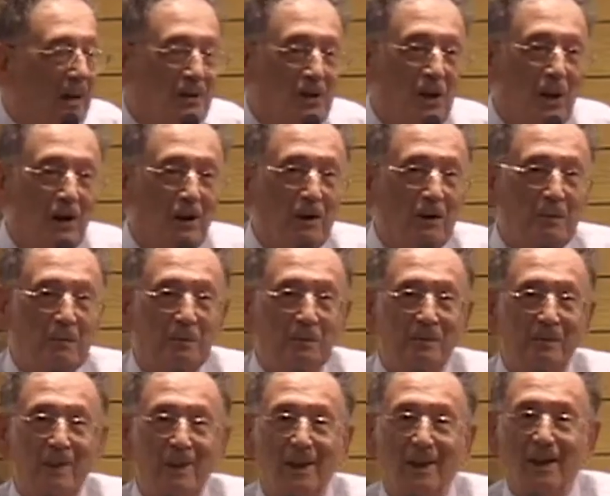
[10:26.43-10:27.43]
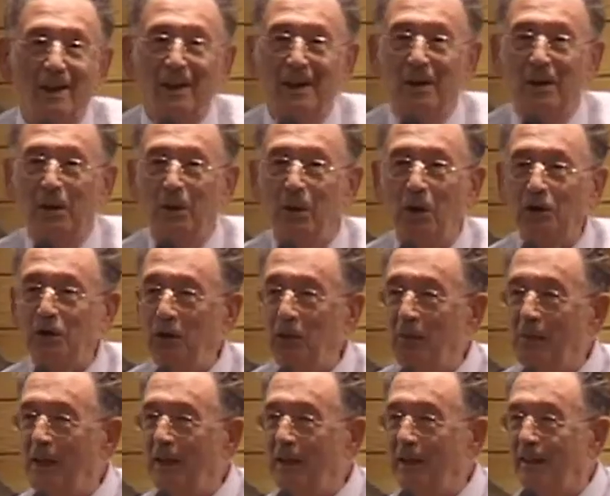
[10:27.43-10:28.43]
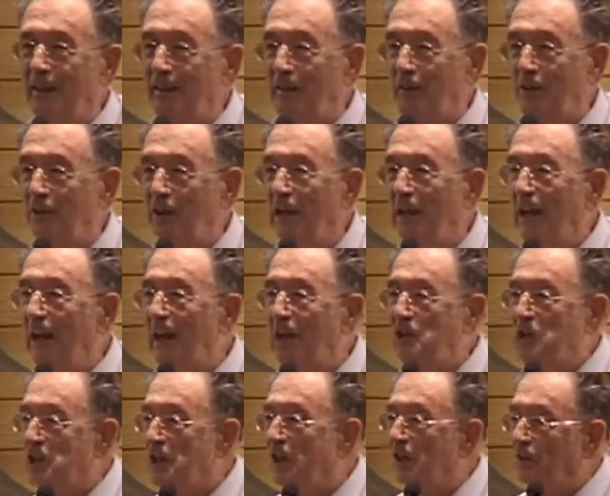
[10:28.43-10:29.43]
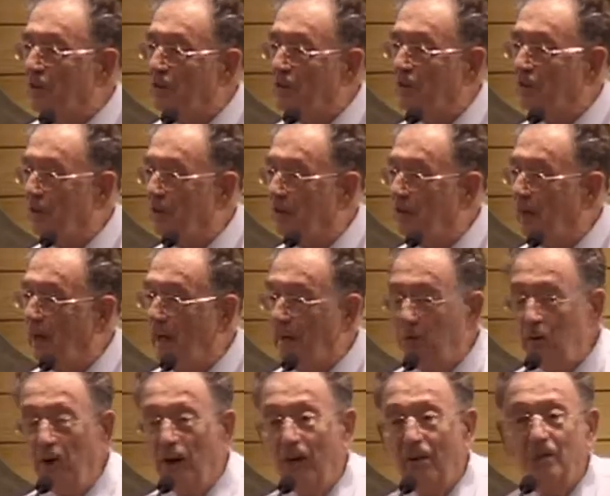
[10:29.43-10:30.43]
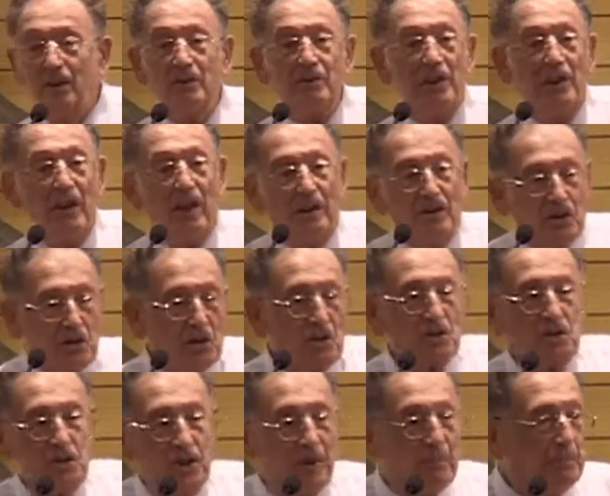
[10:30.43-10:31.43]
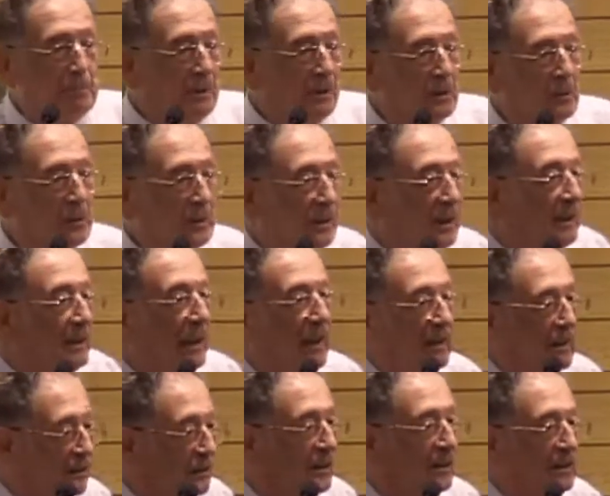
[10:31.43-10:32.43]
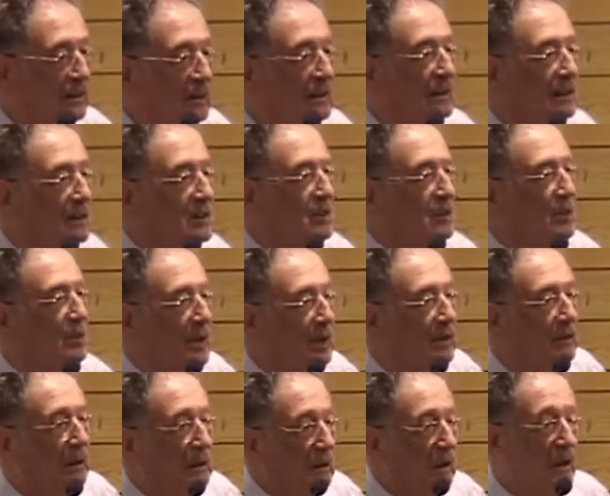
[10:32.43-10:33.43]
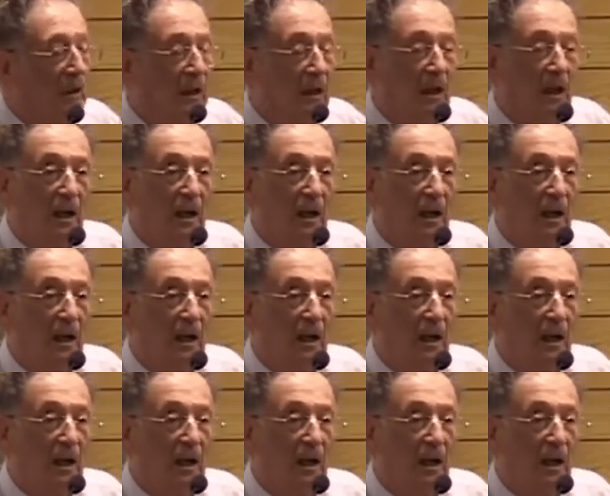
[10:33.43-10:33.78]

so, what you mean relations? Can you have a relationship between an elephant and a squirrel?